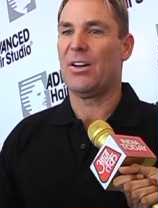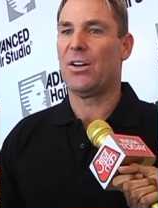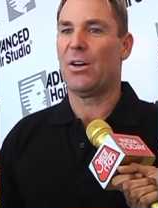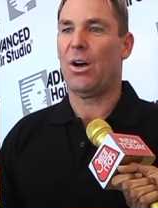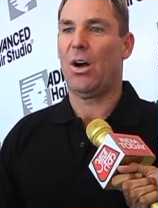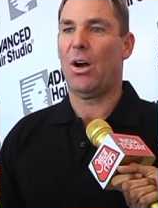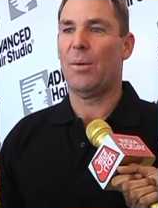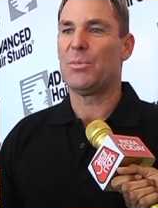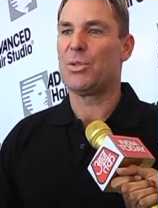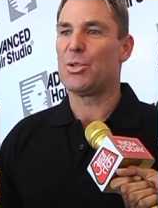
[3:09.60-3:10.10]

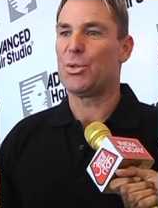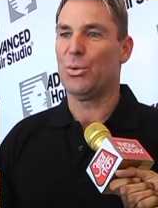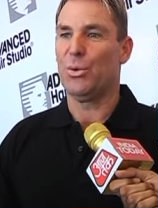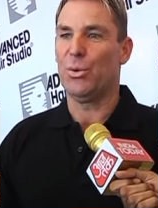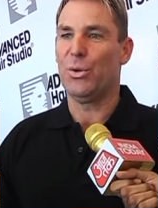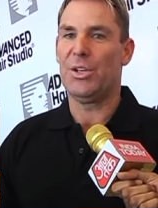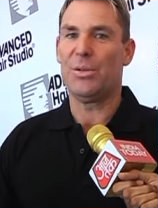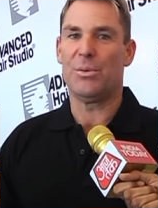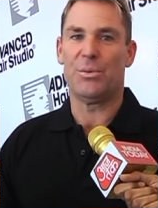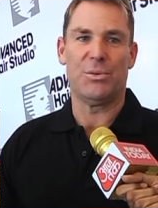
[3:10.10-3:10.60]
I'm
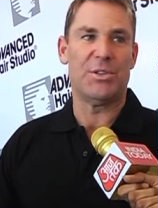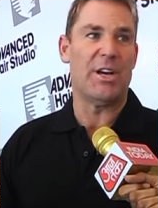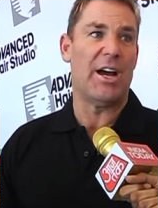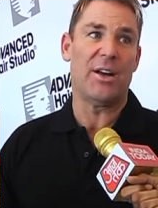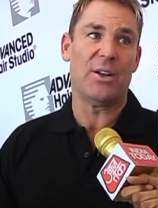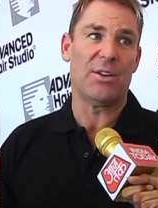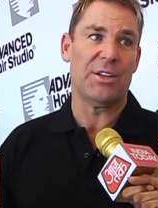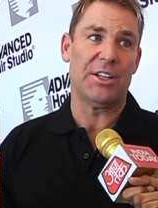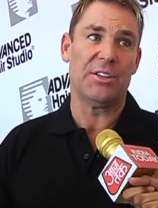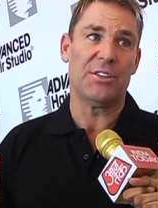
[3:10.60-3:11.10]
sure he'll
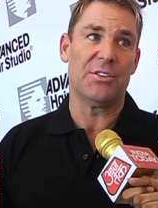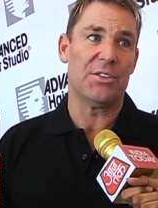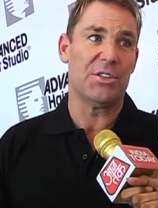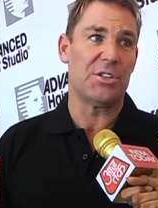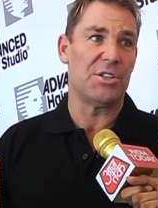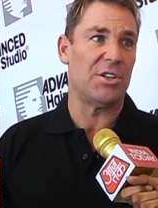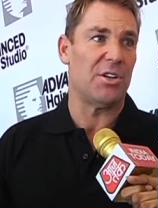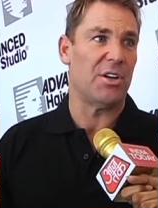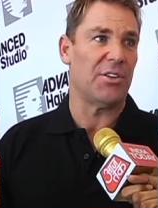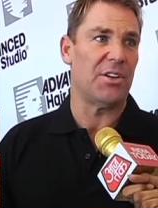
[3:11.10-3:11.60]
nail England
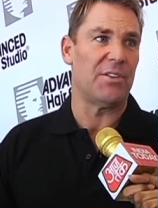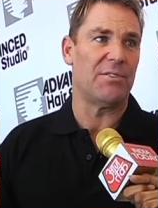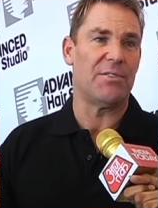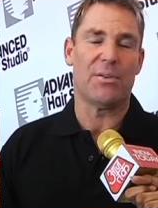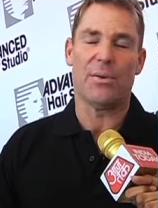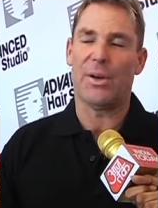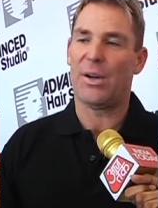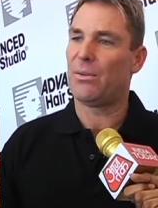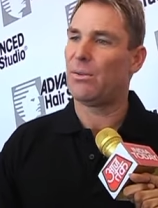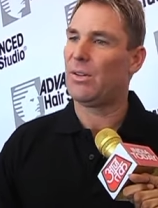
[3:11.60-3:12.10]
this year. I think
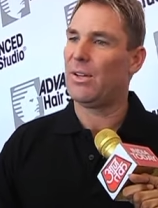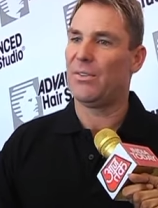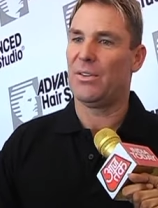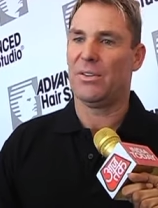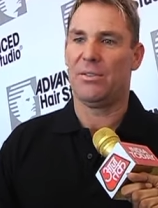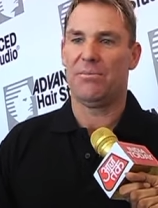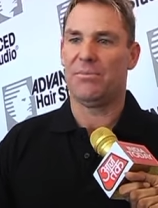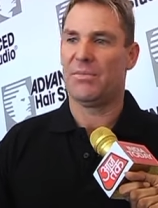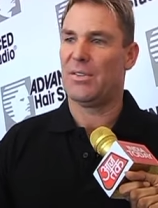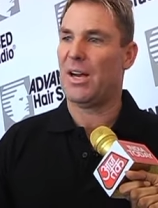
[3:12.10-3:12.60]
Virat will have
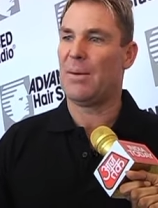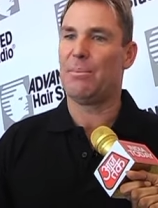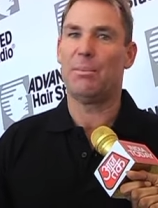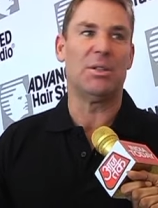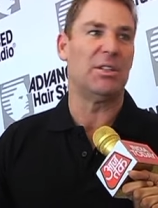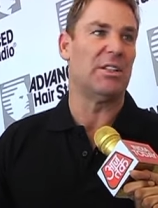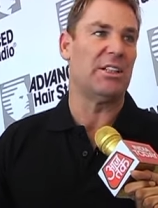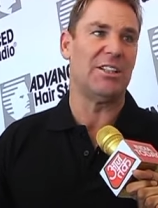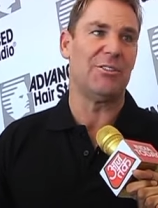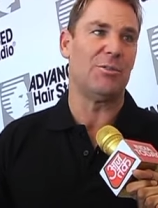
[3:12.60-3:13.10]
an
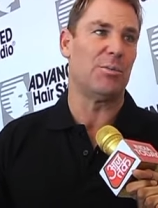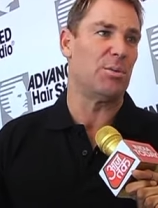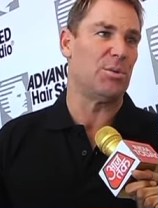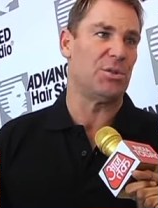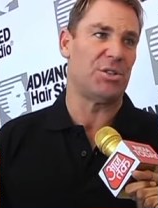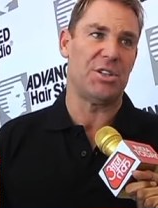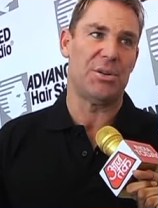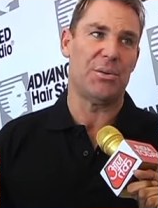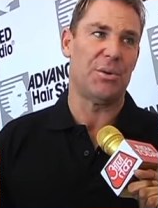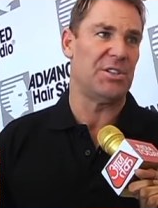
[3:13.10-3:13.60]
unbelievable
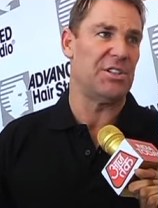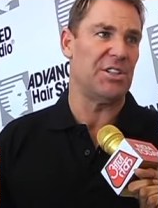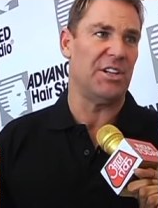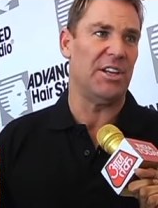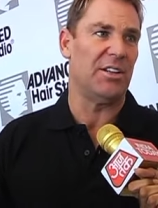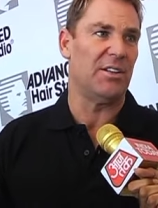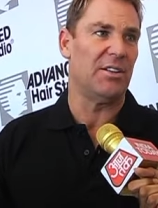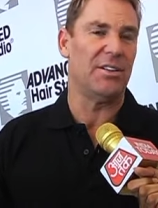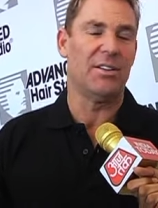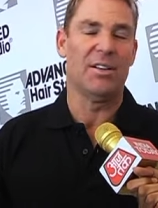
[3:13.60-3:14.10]
series in
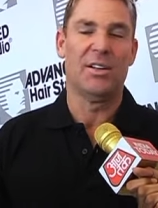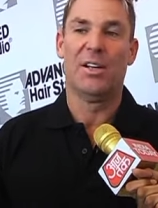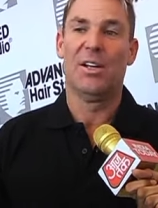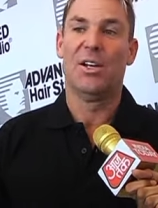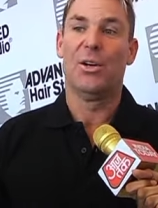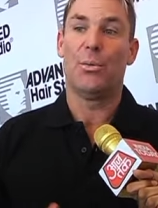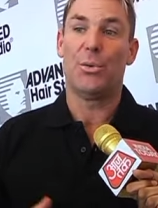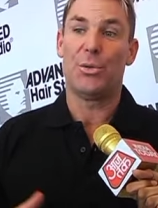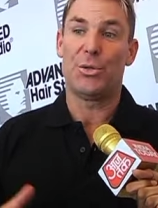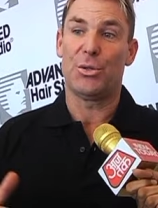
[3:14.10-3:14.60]
England,
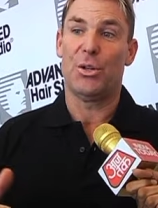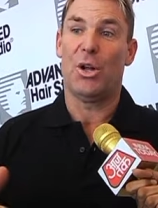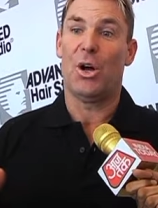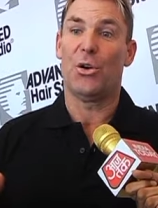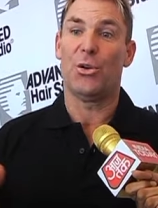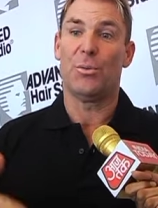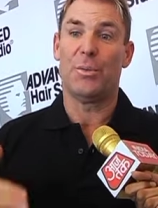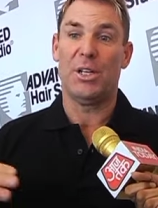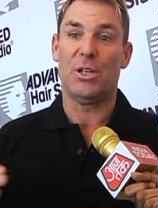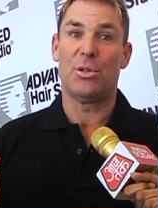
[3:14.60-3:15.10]
which will
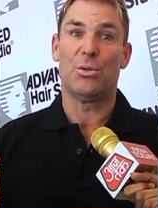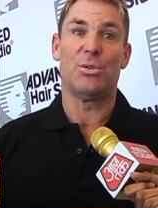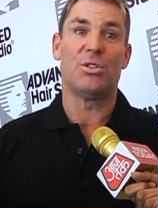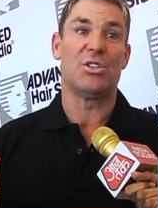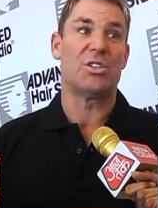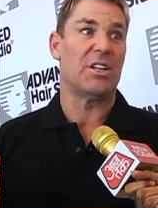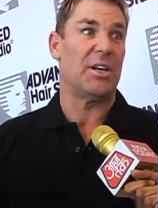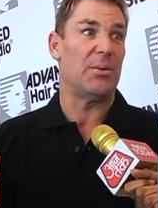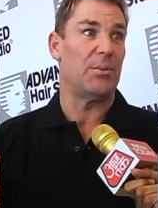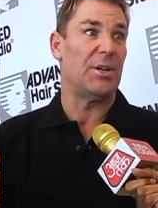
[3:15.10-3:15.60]
hold him in good
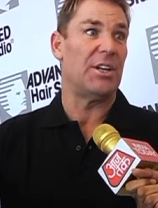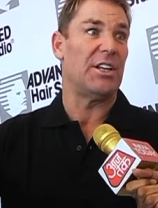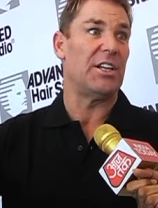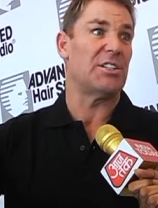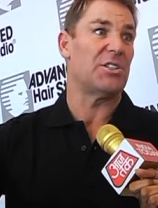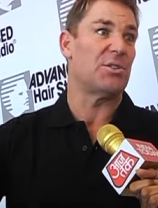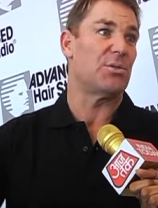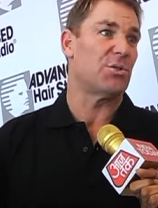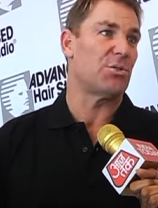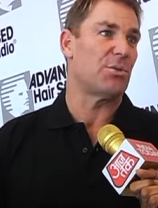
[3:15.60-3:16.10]
stead when he
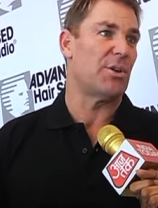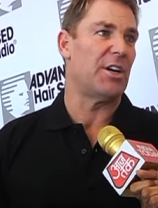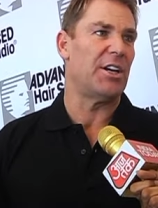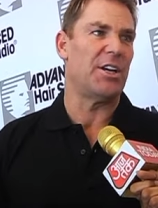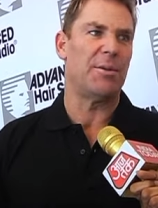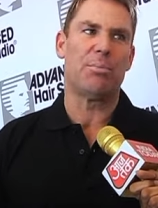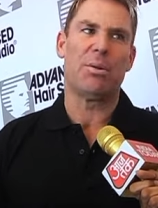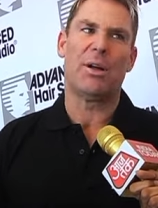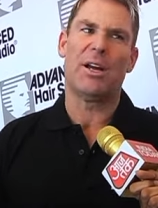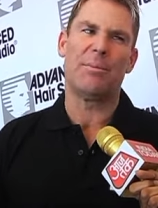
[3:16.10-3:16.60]
gets to Australia.
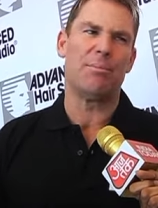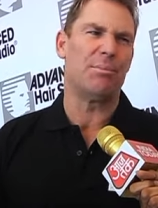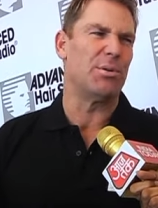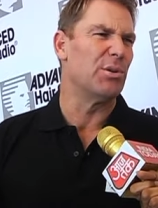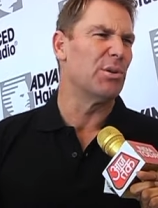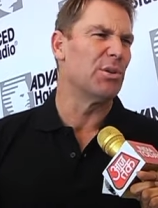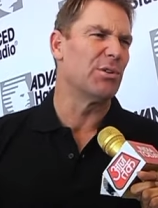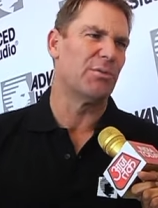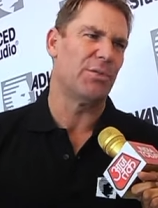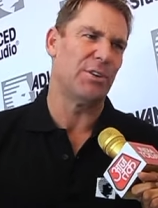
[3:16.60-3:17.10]
He played
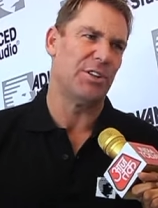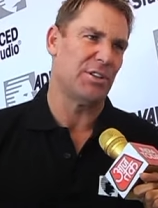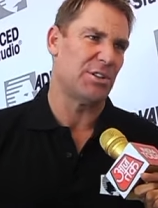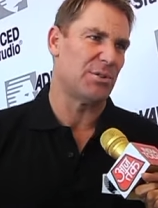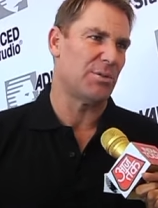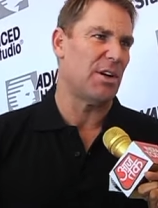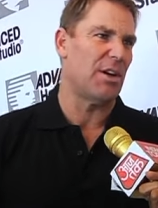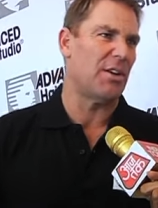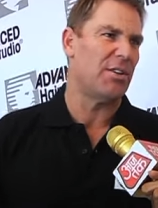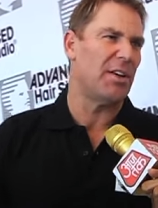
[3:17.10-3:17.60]
beautifully in Australia.